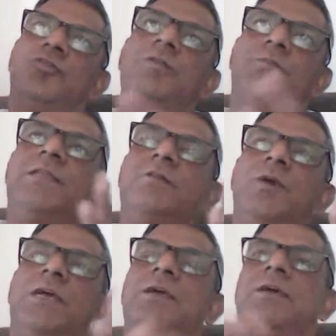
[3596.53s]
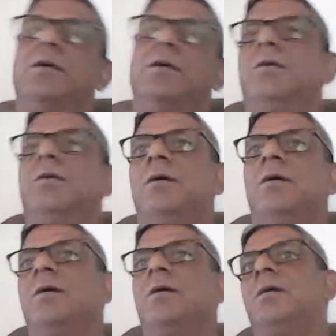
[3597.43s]
tone, by the way,
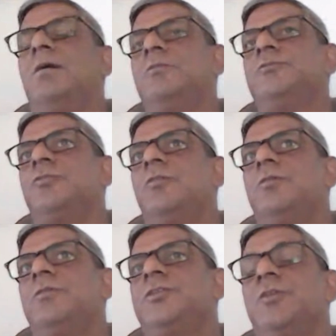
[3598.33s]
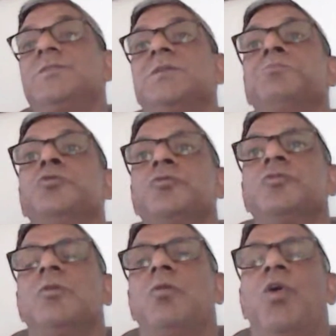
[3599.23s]
also determines the
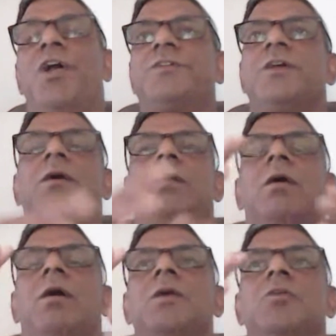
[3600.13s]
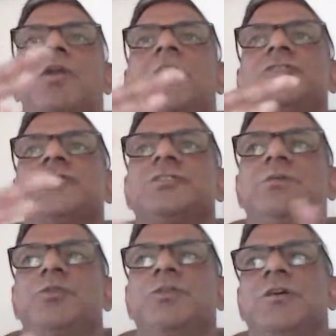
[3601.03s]
mood, what your
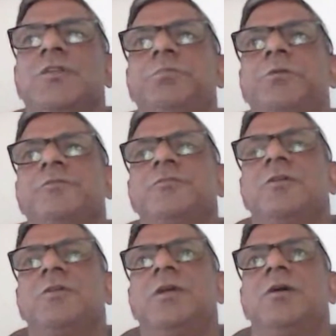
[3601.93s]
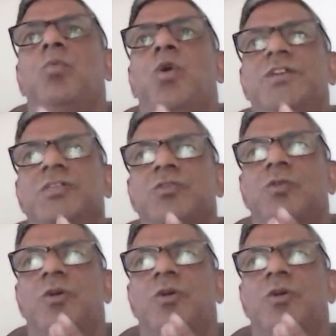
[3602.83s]
relationship with the other person, what is